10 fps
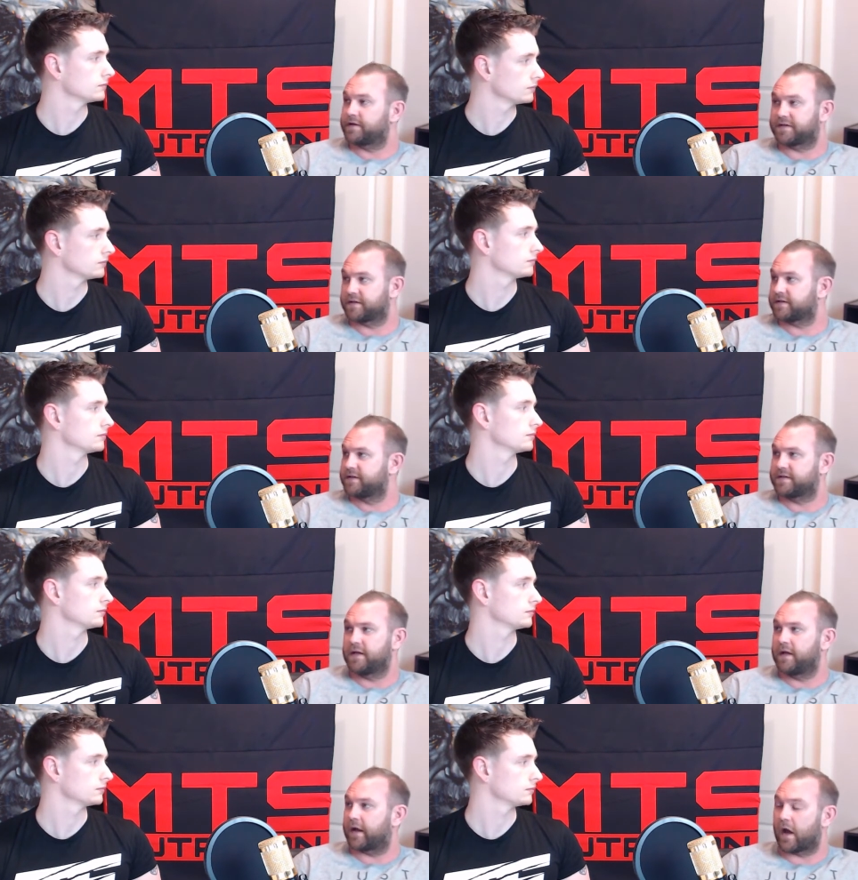
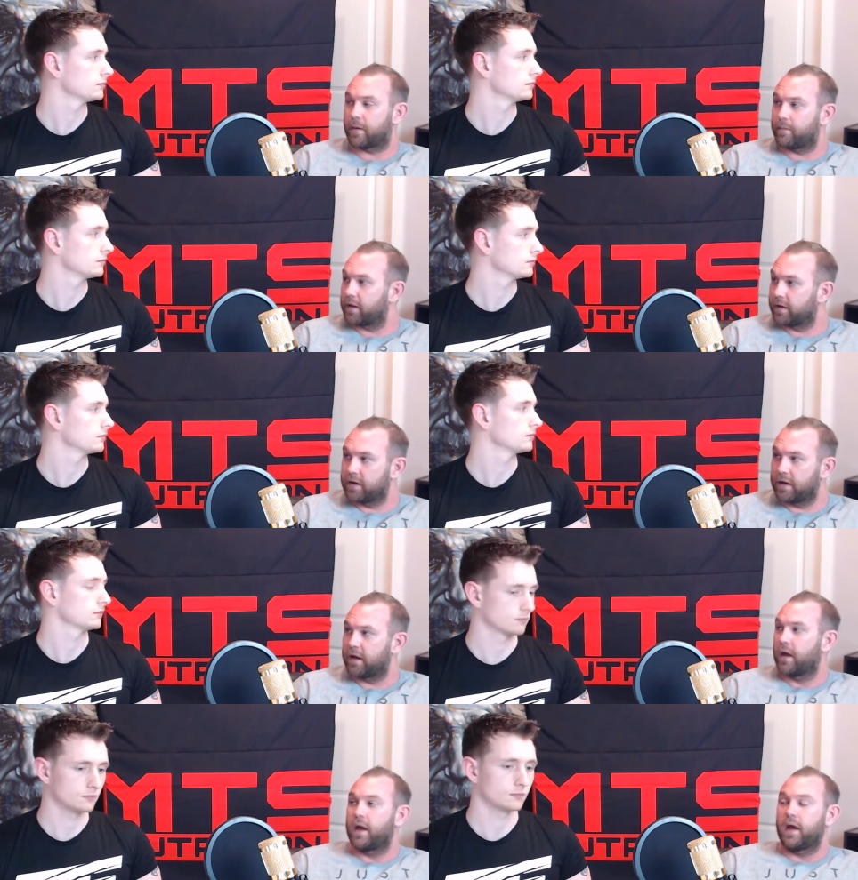Speaker 1: consistency, accountability.
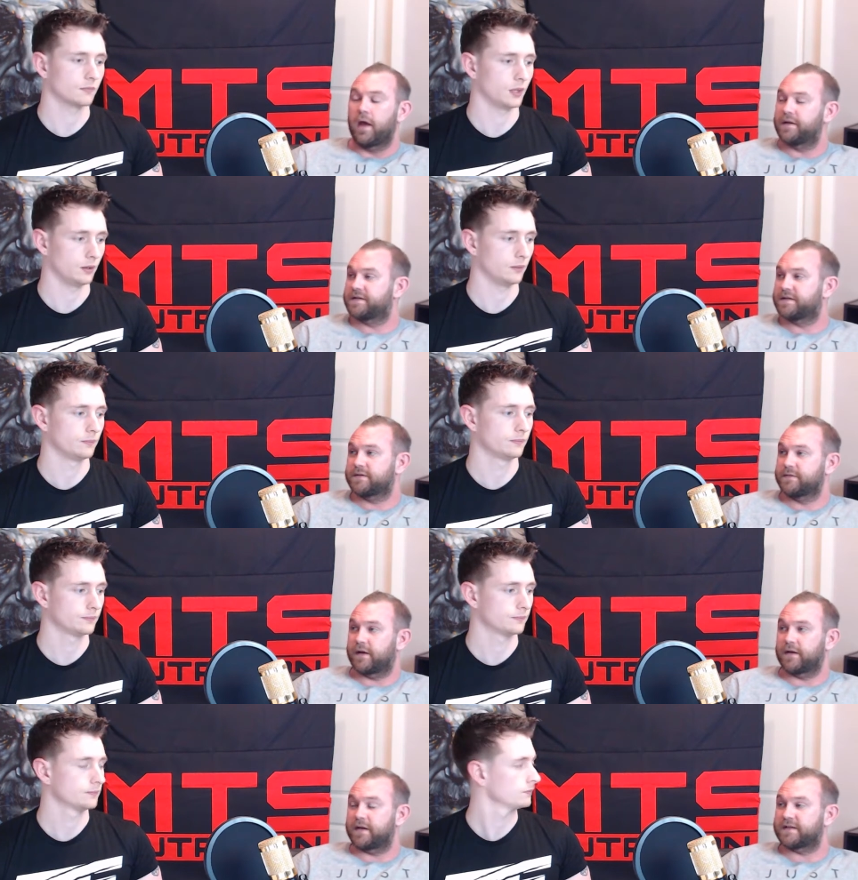It's
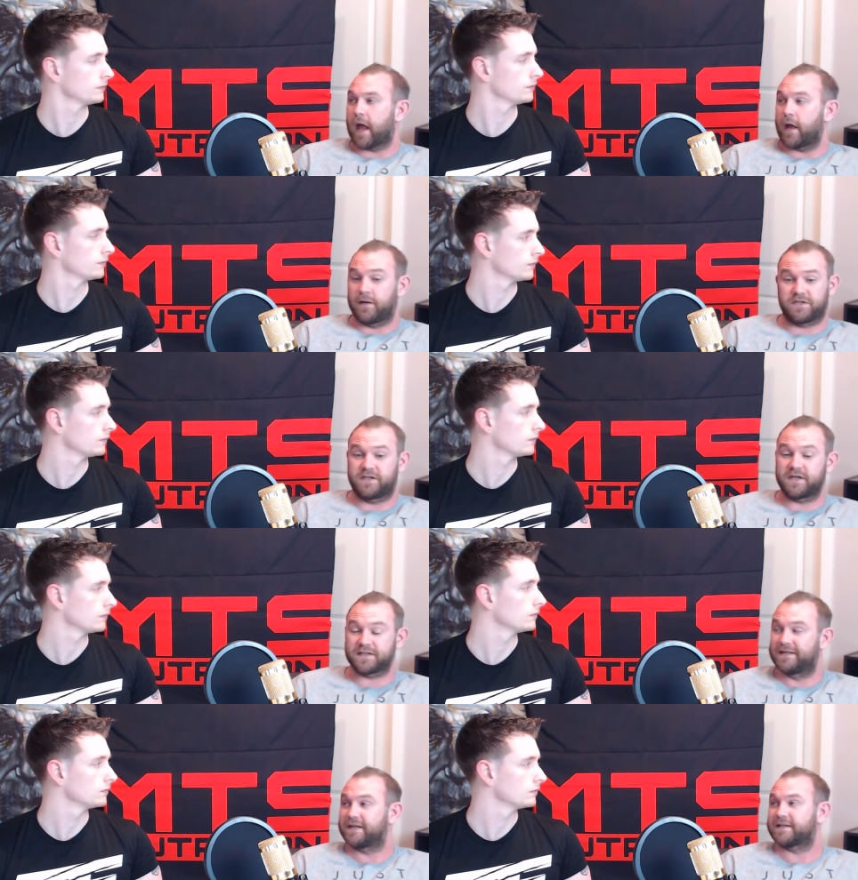yep. it's it's
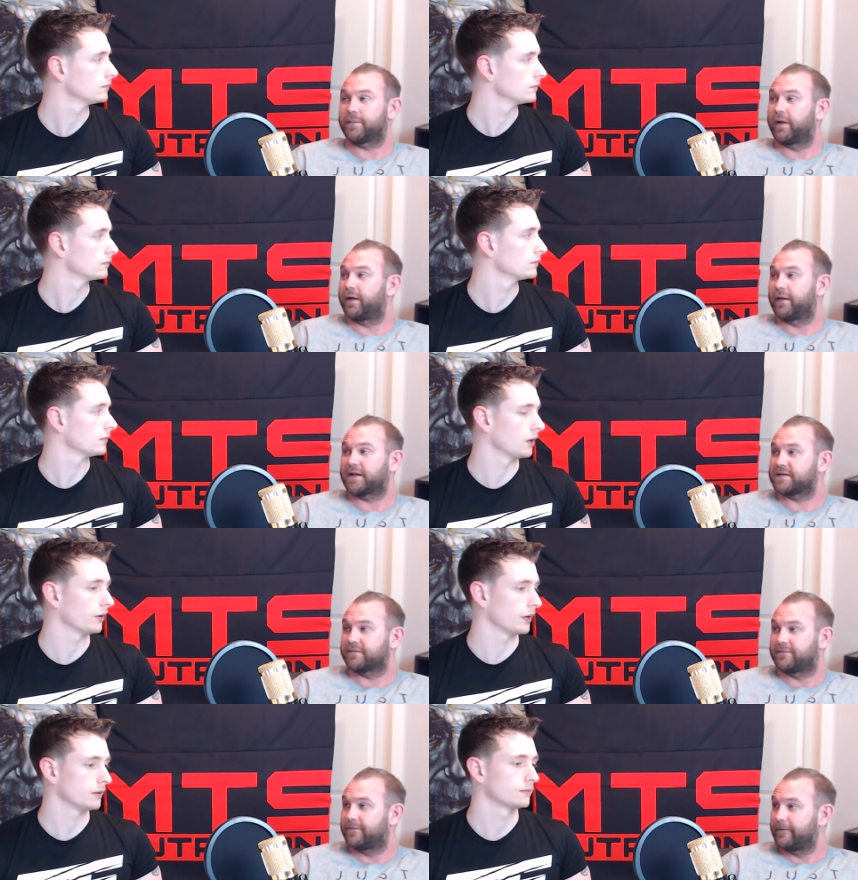just discipline. That's oh
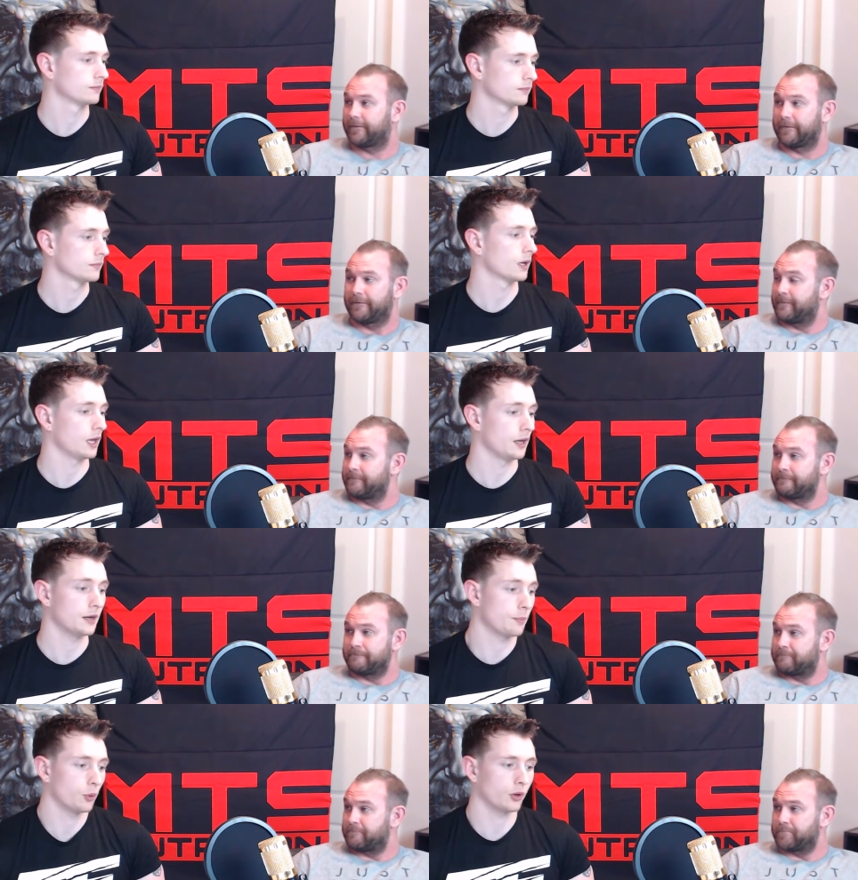yeah.
Speaker 2: It,
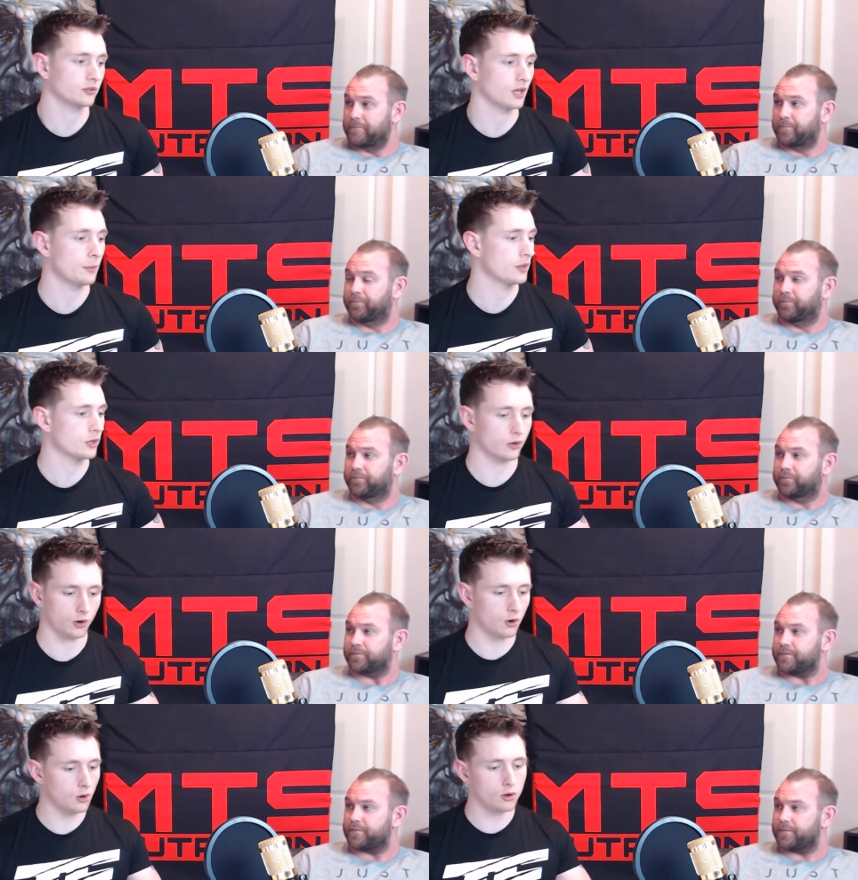it boils. I mean, they're
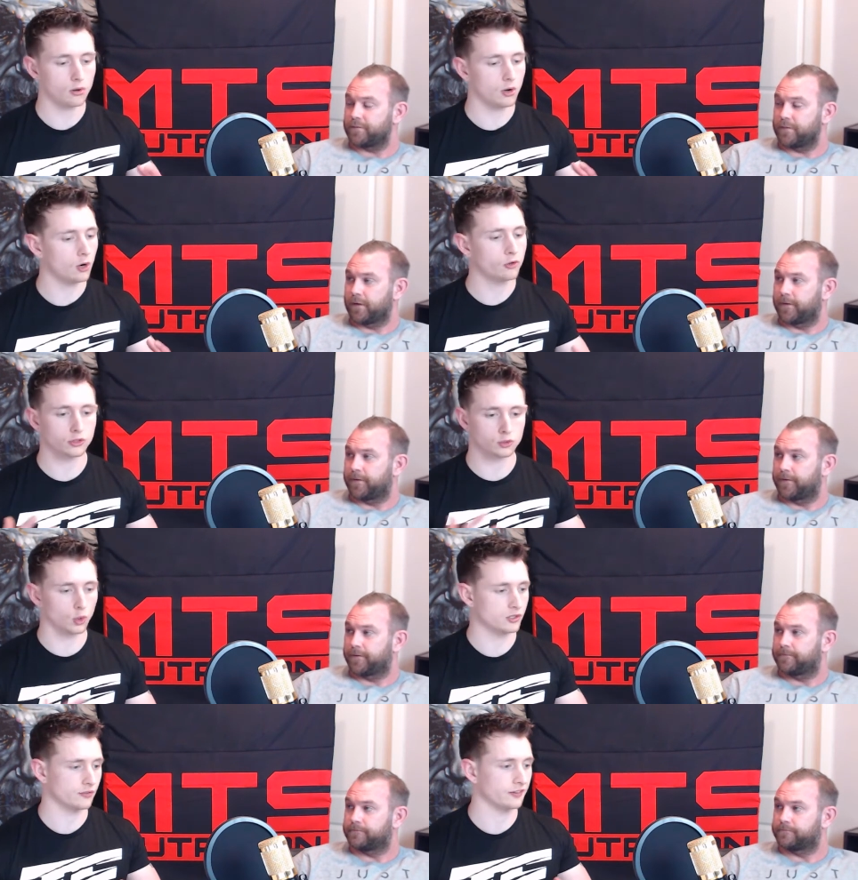all all those
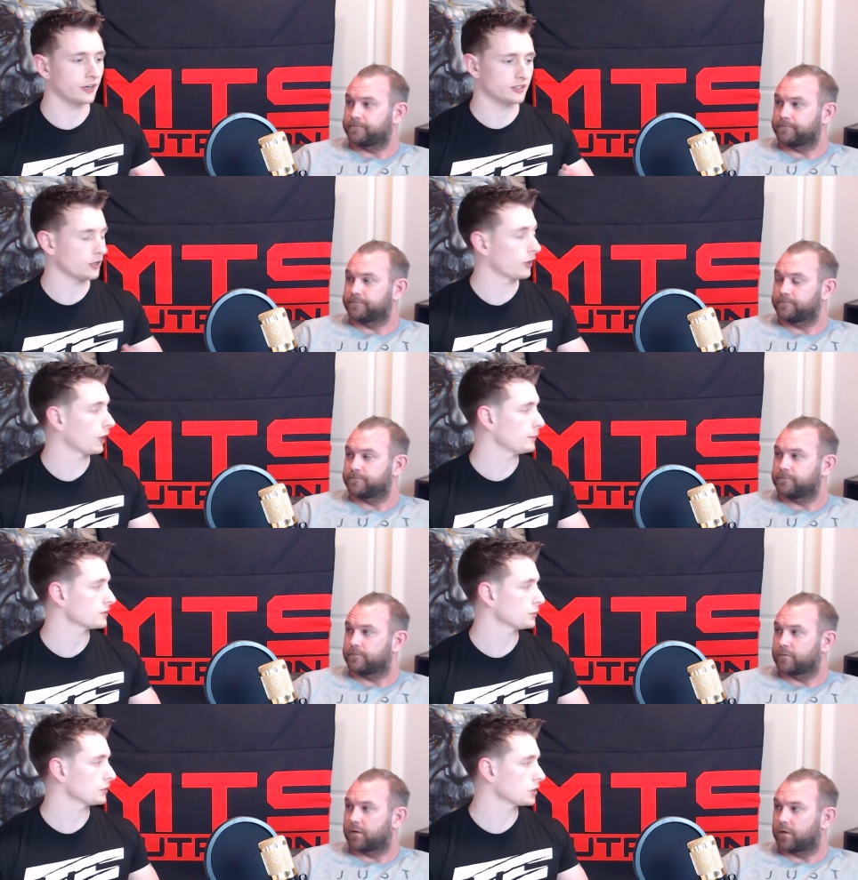words are very synonymous
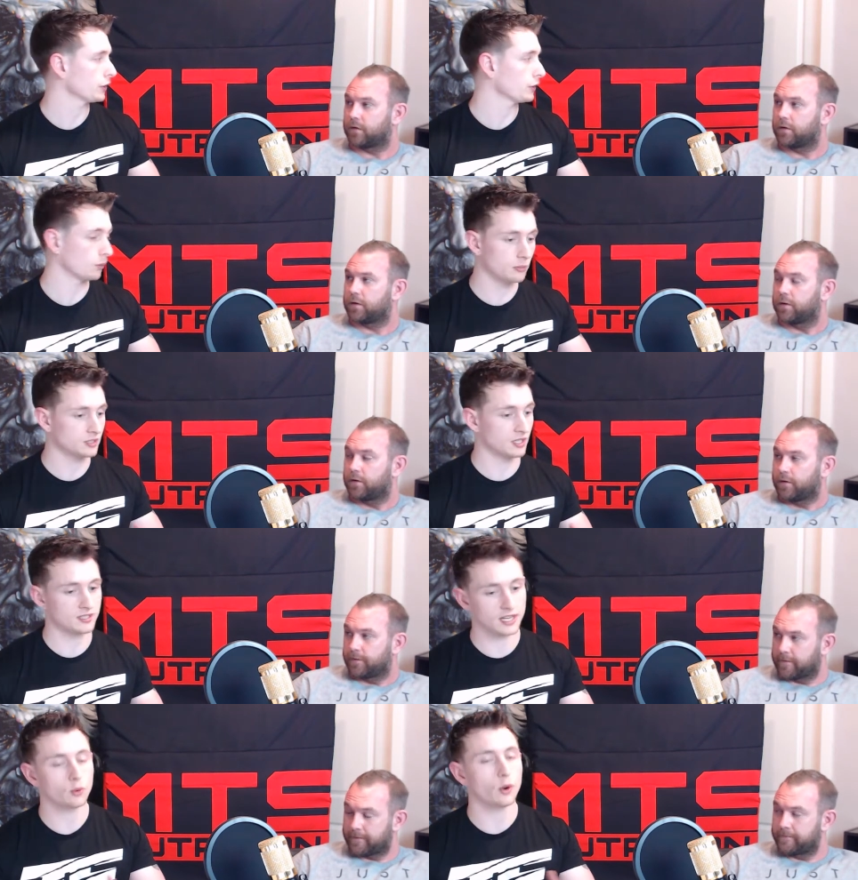with each other. To
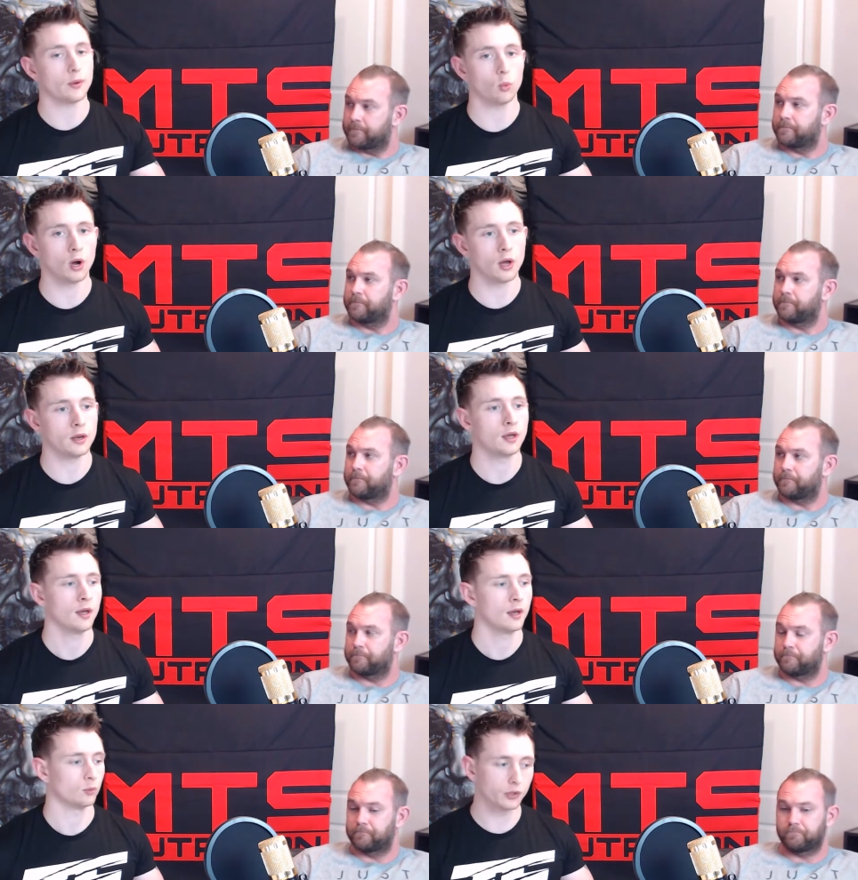take away one
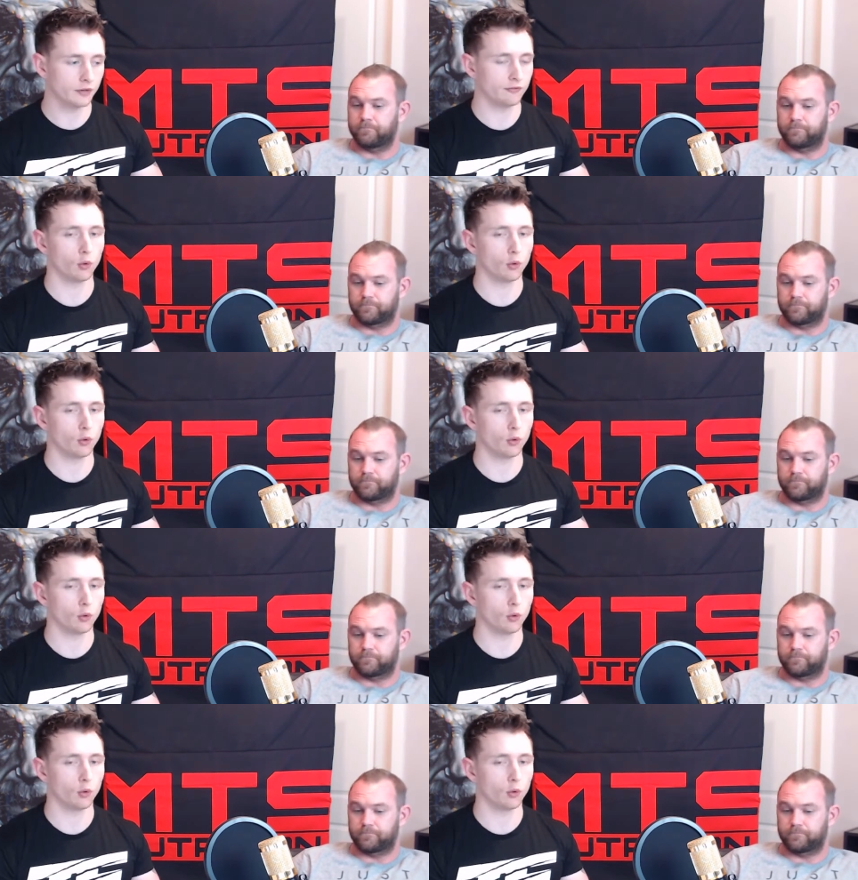really